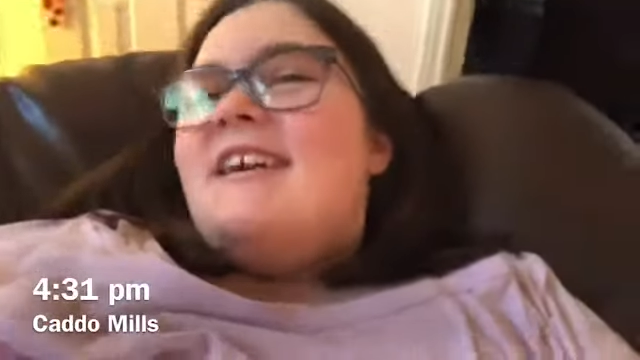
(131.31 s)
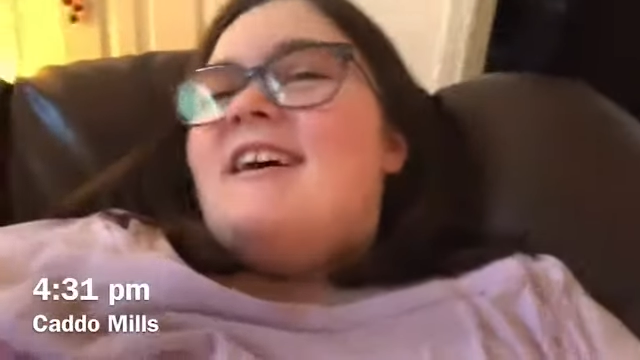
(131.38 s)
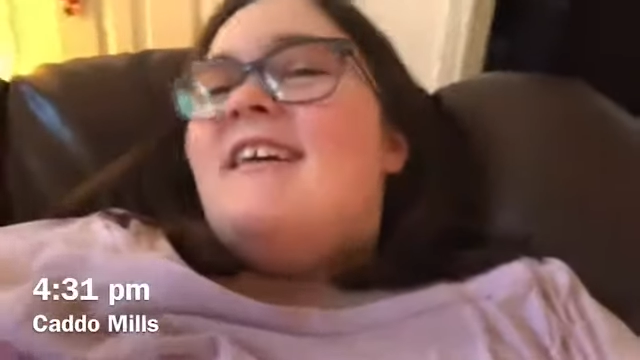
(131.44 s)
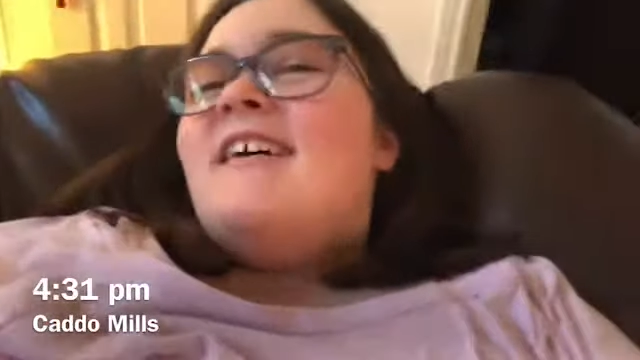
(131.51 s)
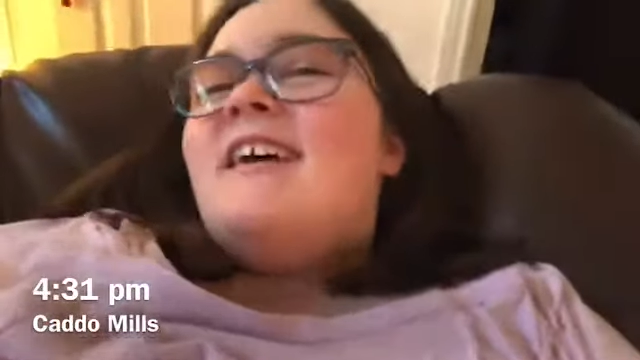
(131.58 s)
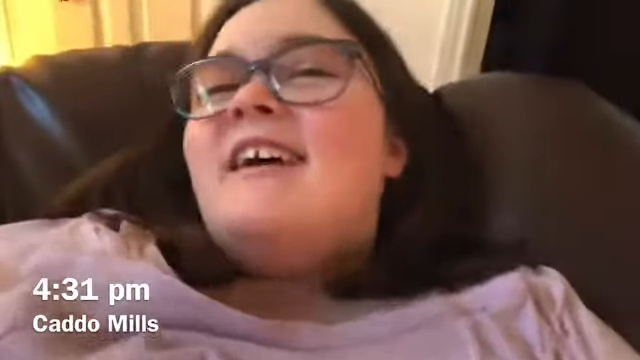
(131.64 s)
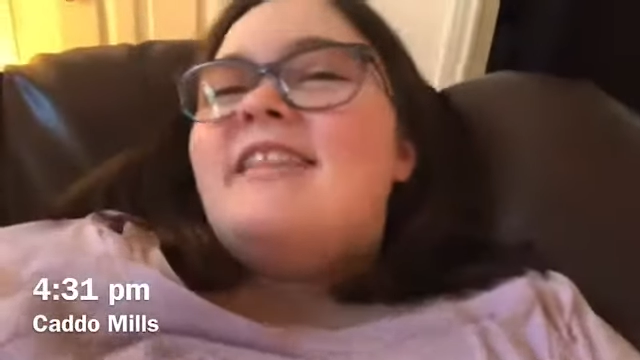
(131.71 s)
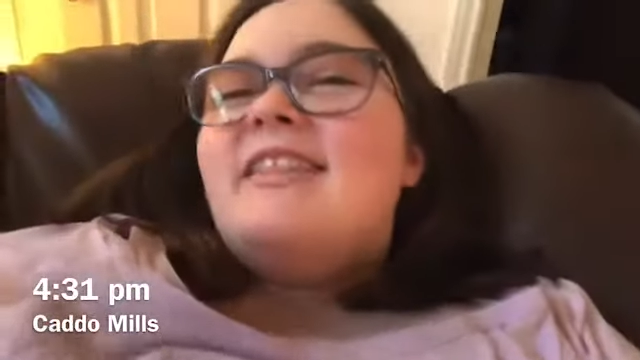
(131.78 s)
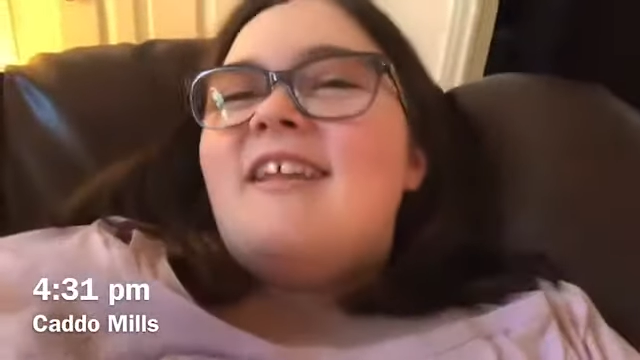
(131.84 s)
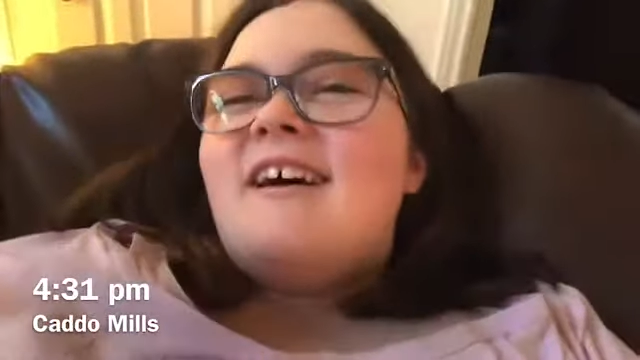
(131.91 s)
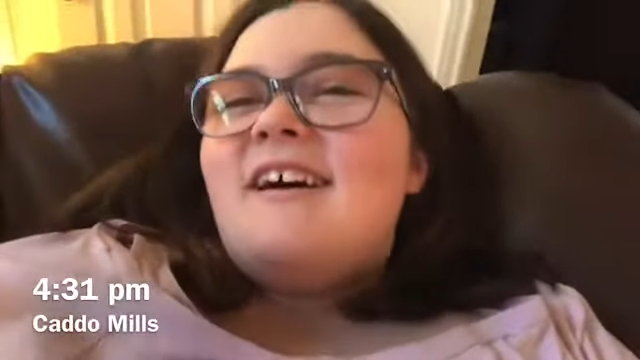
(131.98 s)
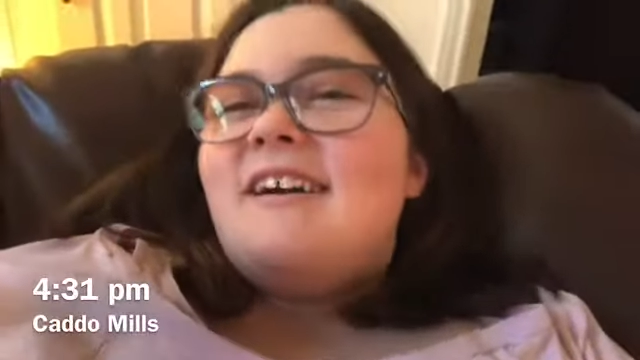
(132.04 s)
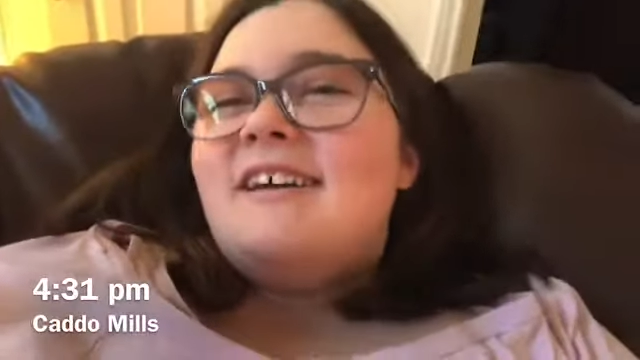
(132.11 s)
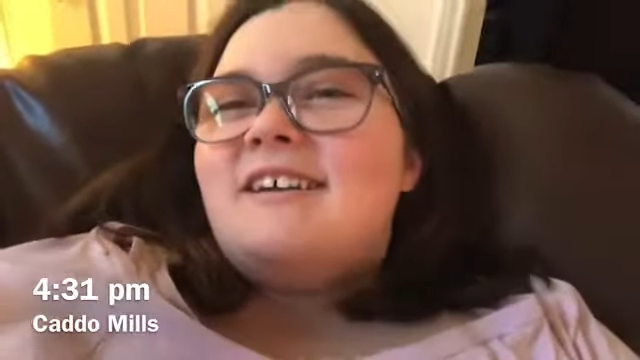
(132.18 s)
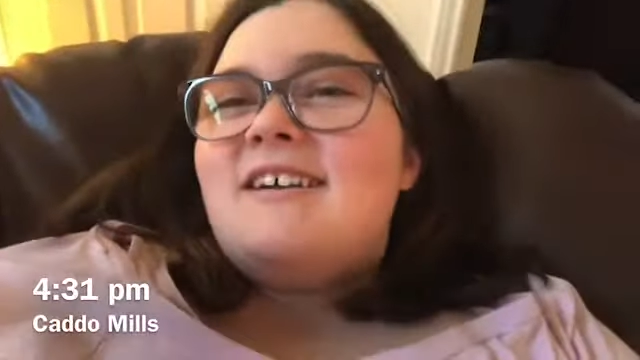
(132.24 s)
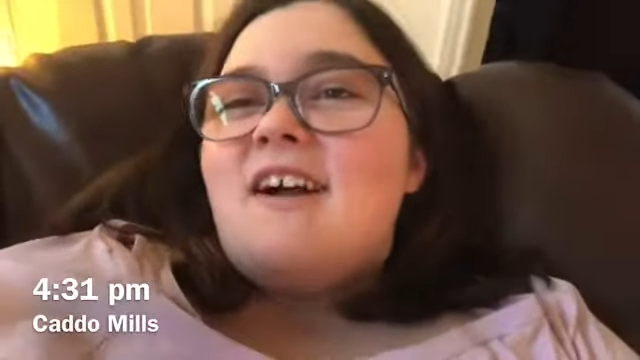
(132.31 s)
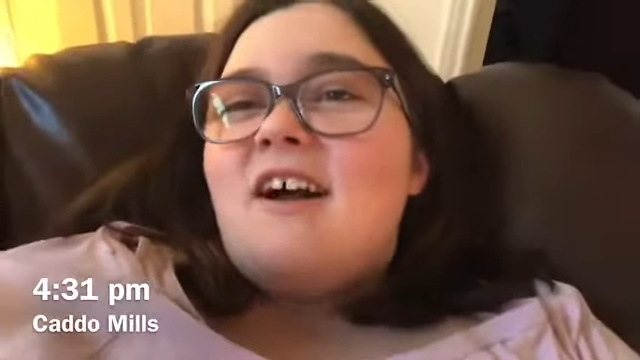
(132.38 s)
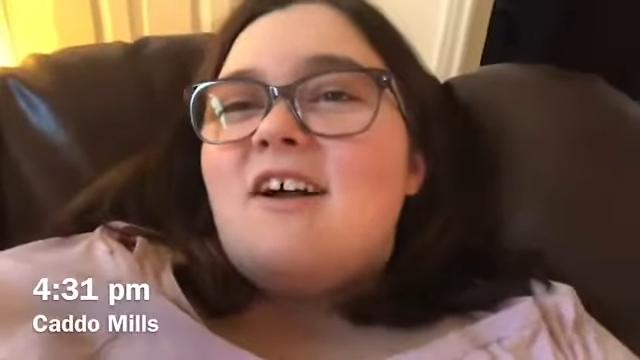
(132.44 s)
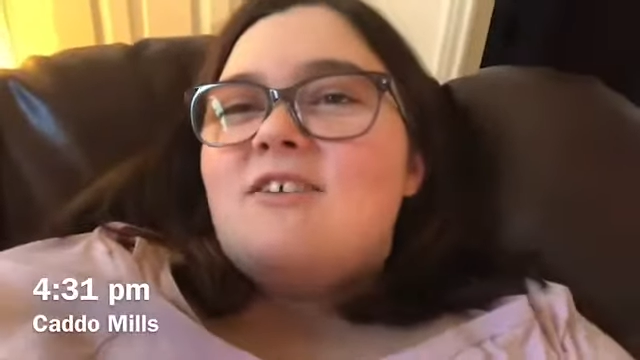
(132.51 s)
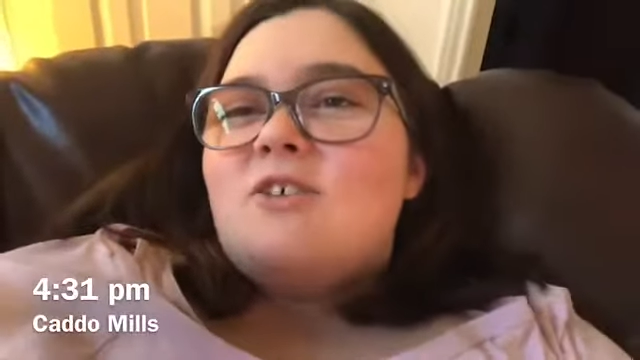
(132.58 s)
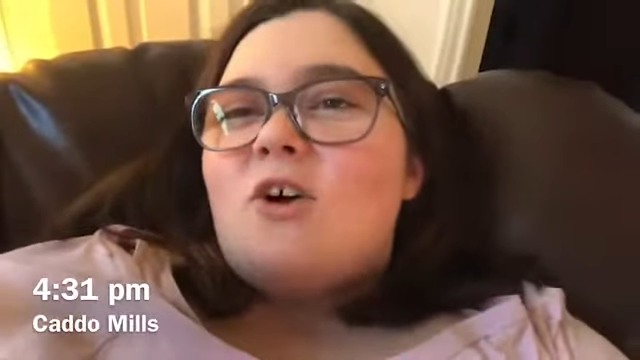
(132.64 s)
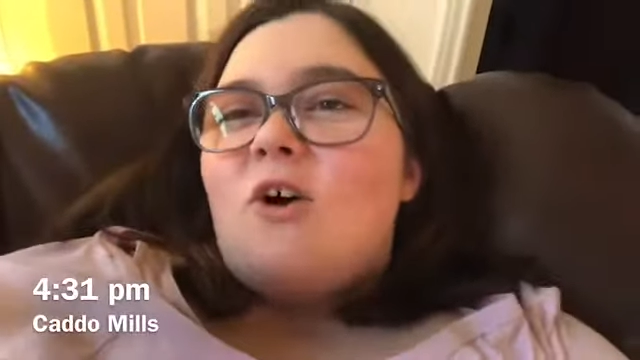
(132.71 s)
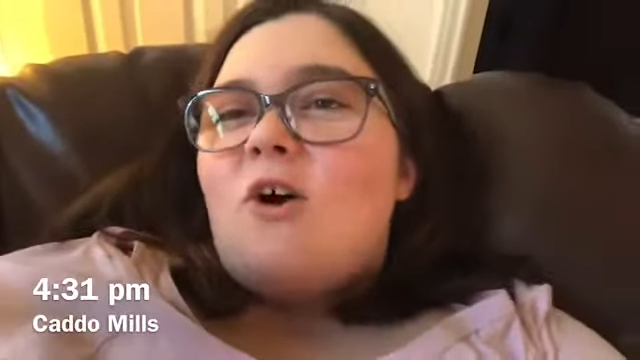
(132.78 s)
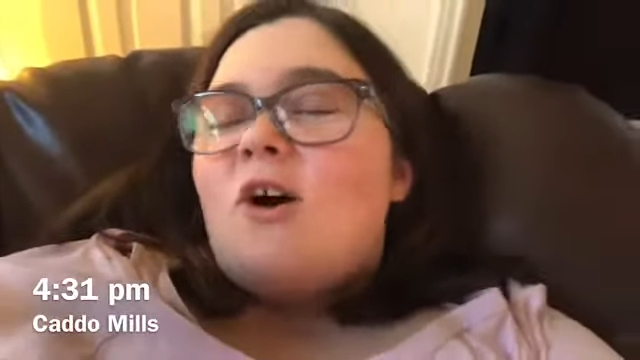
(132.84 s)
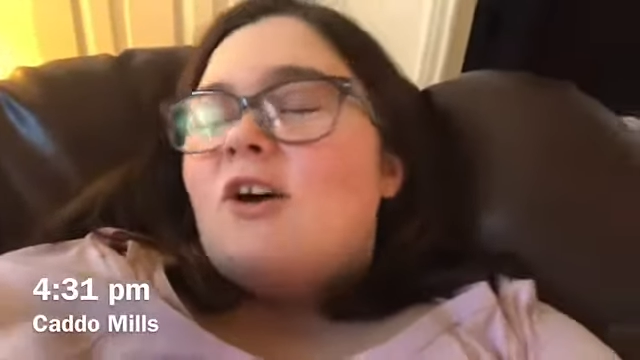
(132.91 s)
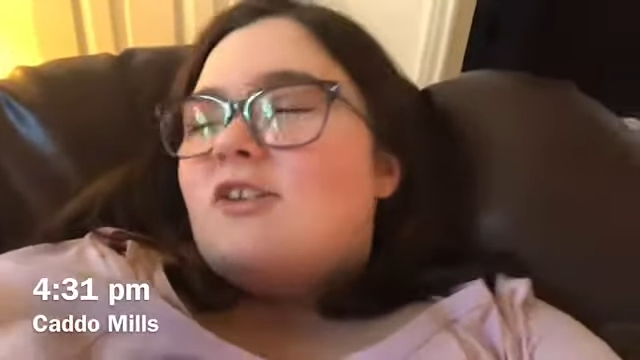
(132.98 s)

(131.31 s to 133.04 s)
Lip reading: I'd like a tall